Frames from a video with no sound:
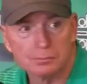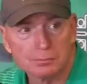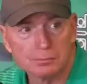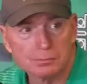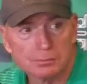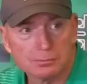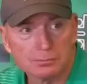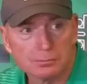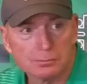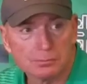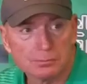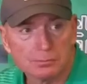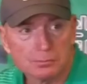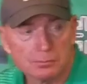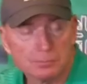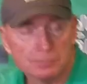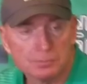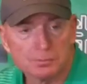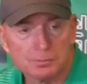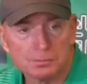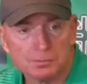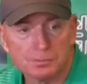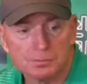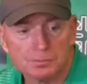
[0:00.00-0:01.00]
recruiting game
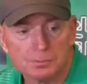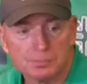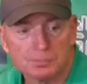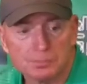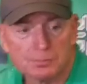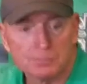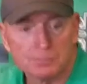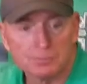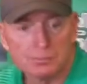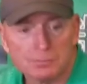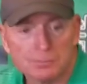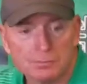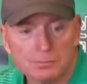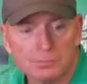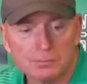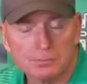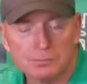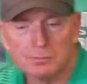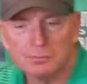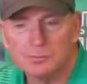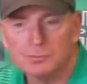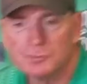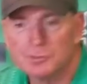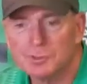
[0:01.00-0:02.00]
is this for you? I mean,
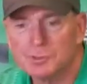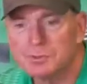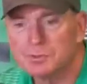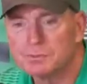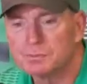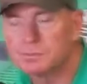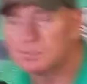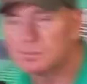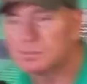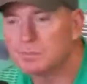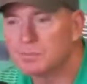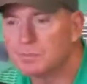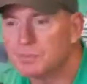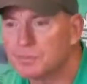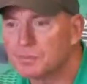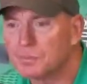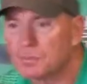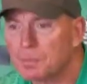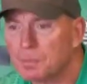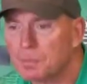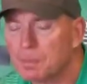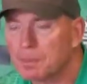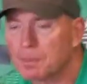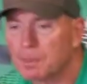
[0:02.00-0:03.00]
that's an area,
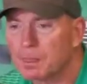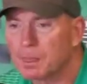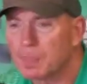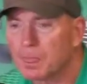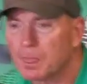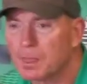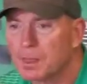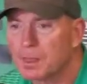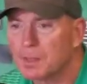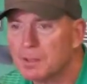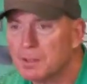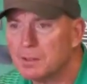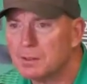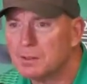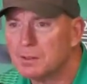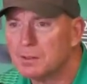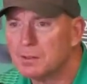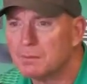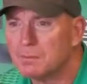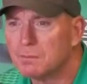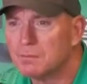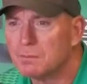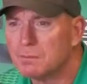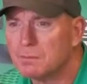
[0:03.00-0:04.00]
it's close to Georgia
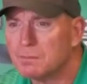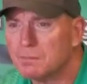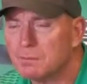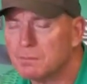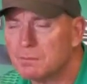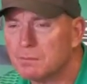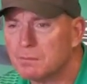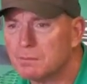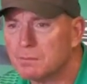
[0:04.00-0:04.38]
as well.